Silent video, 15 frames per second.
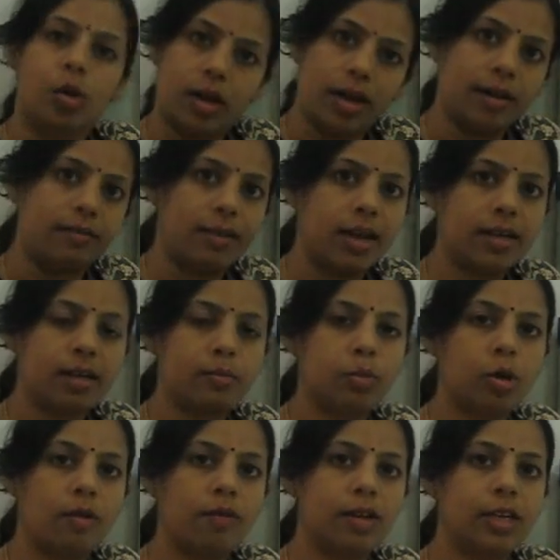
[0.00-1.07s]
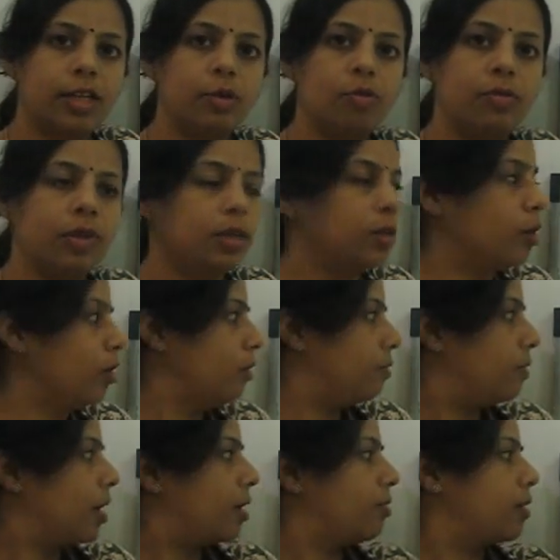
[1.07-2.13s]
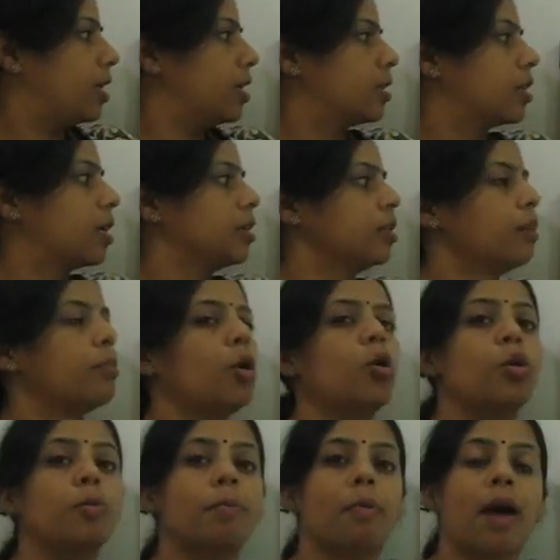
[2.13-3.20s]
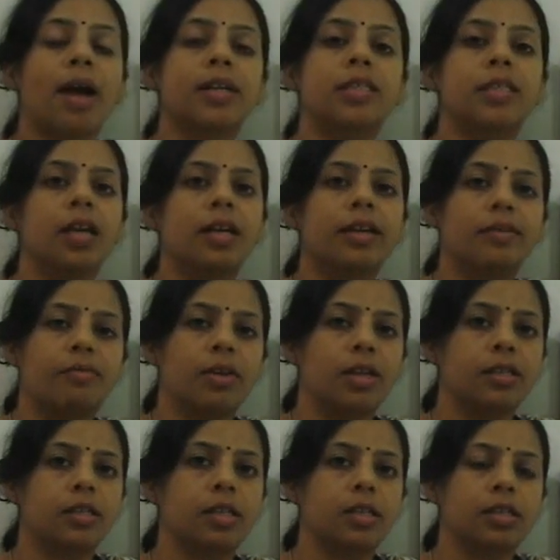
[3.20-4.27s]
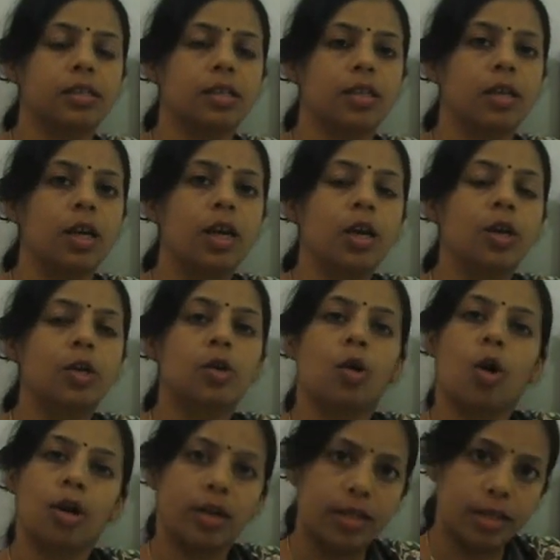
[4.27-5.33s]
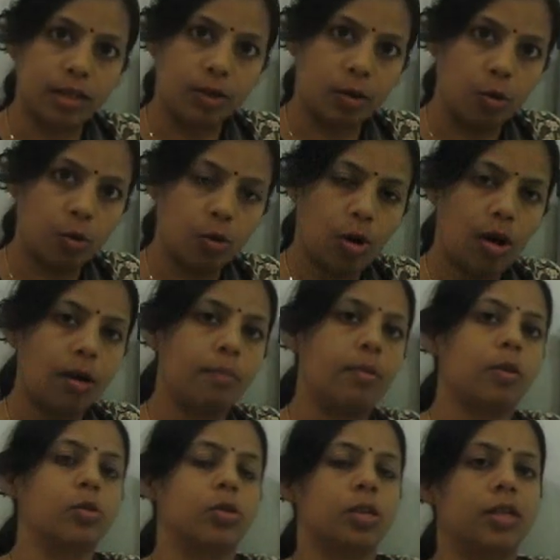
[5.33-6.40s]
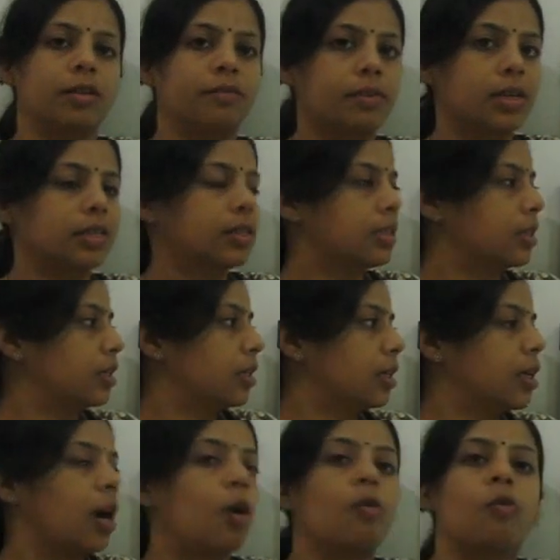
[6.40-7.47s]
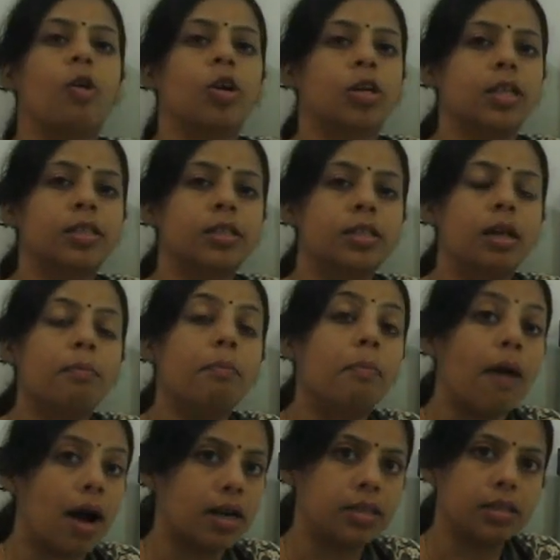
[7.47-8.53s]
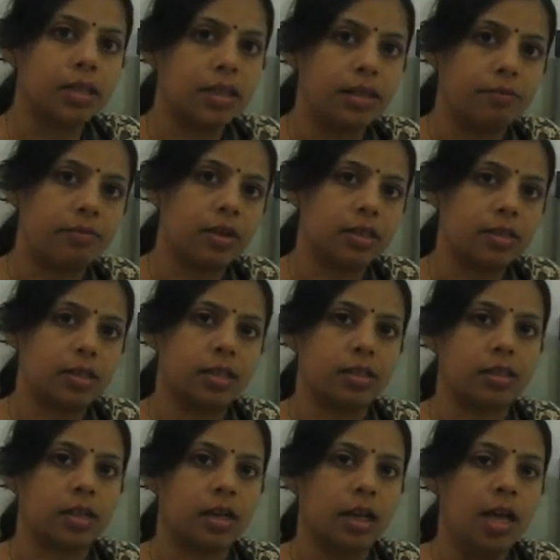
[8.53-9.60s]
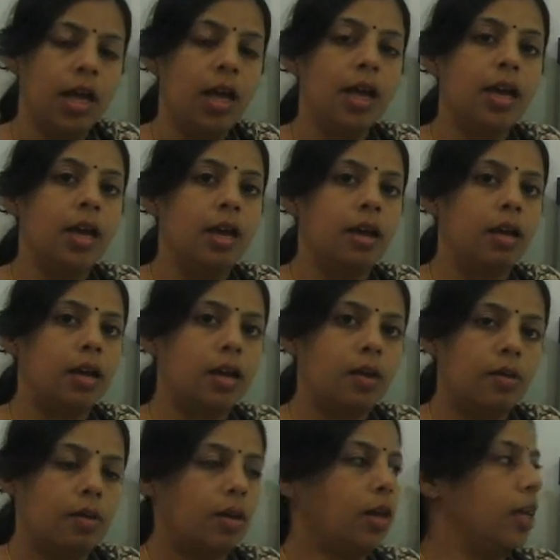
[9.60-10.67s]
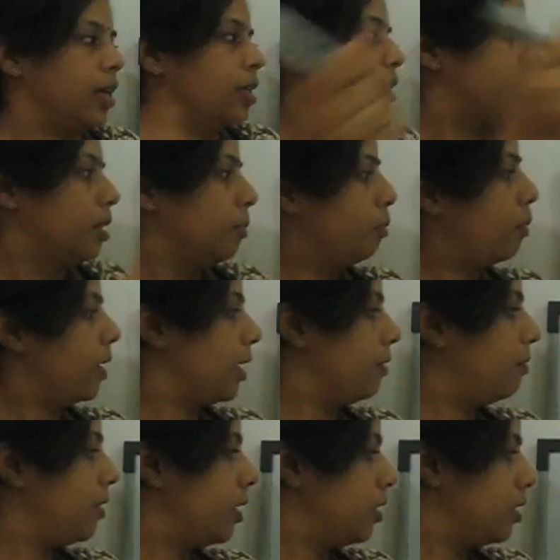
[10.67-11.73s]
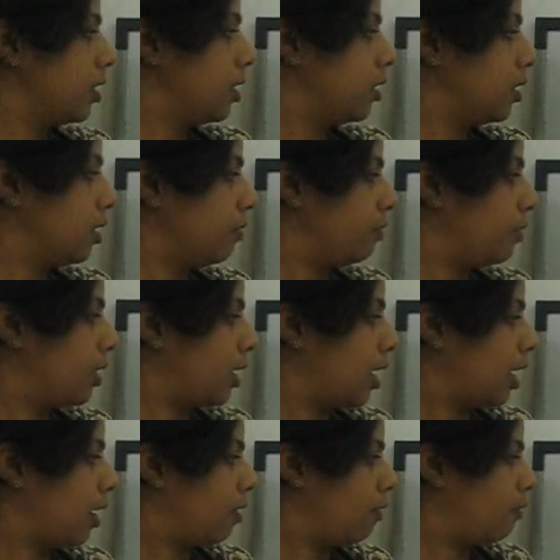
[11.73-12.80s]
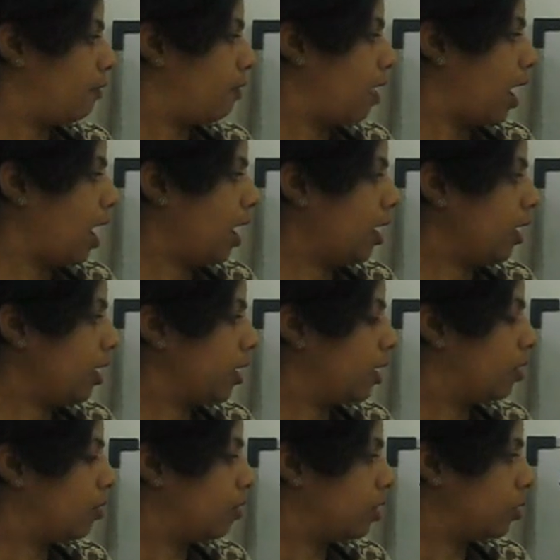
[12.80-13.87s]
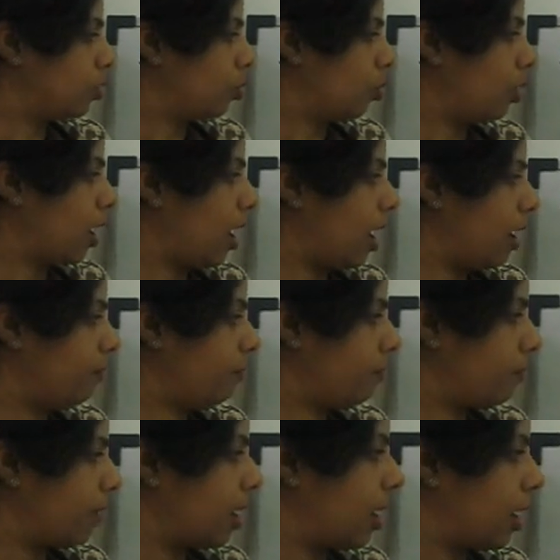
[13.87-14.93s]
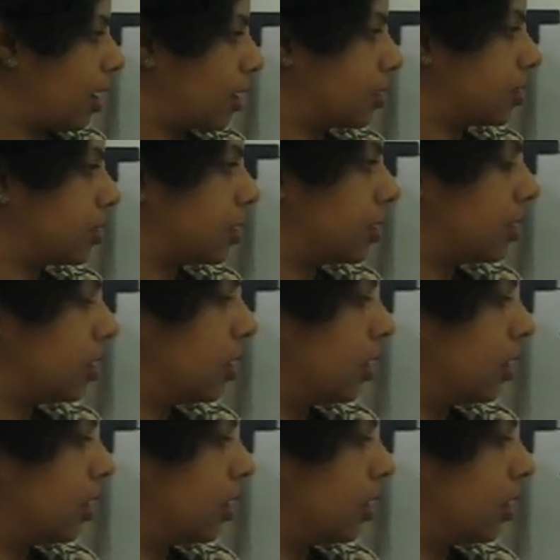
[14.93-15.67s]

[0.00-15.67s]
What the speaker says: and welcome to our new video where we discuss about partial differentiation. You already know about the differentiation. Now what is the partial differentiation? In simple differentiation we have y equal to fx.